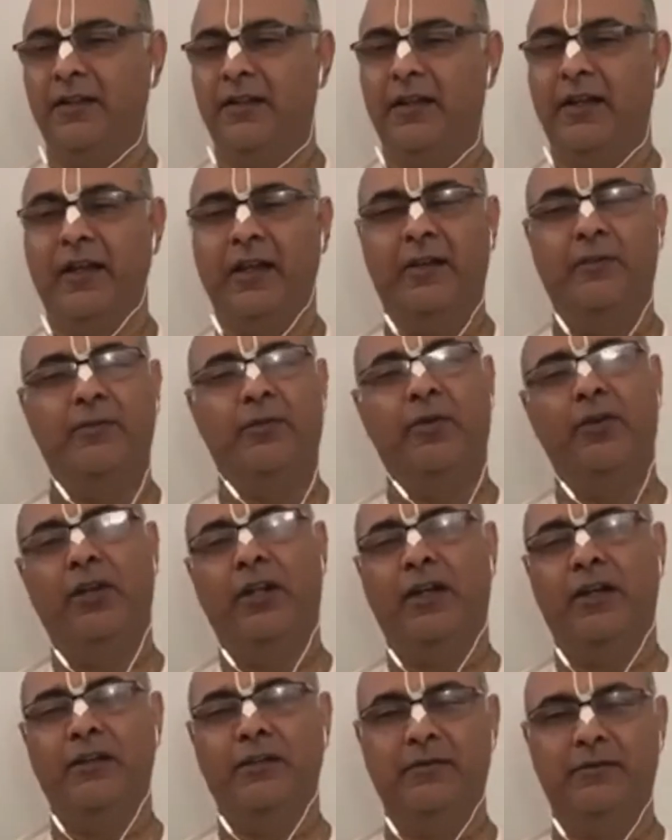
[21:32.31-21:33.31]
And
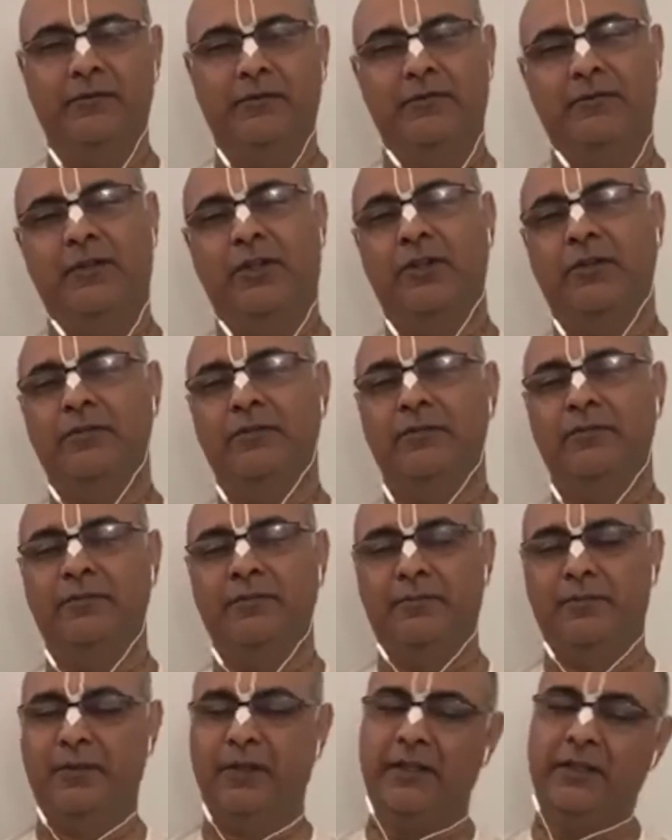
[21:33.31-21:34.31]
Bhola,
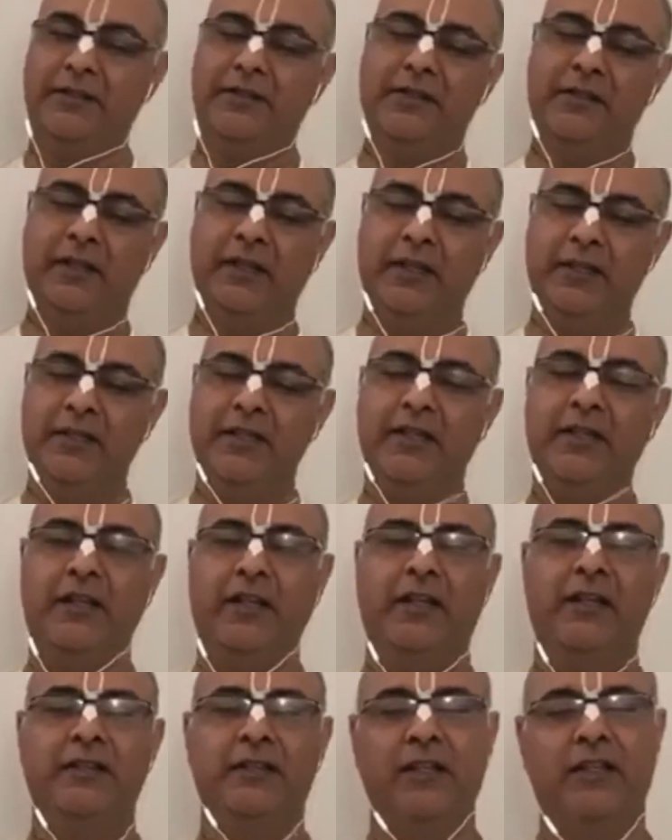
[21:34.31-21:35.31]
is eating
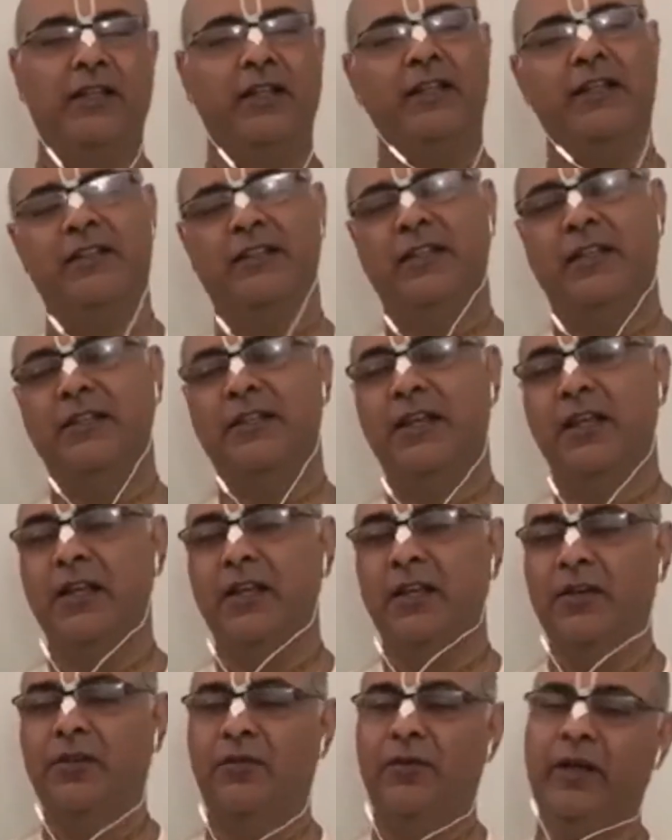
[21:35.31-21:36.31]
nice, and then he says,
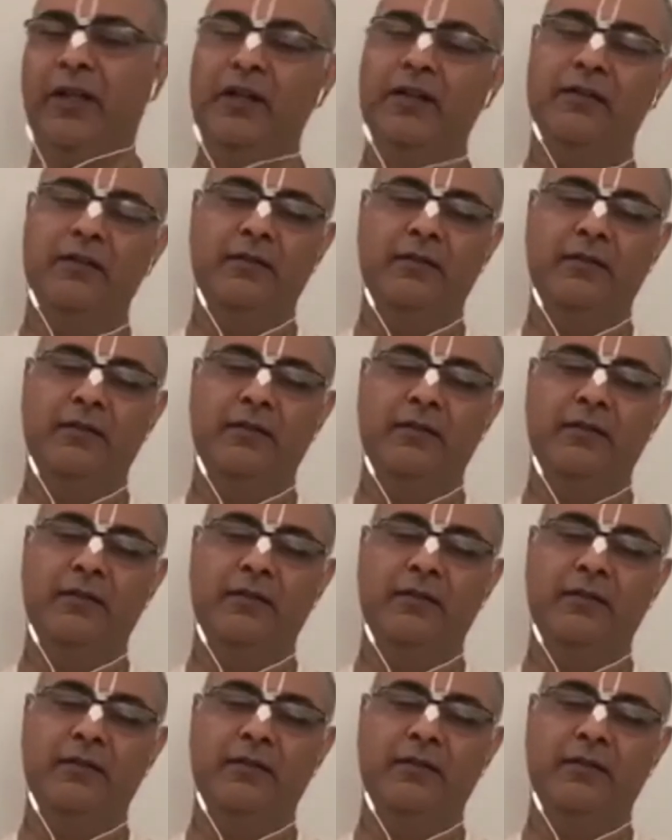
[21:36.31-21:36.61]
well,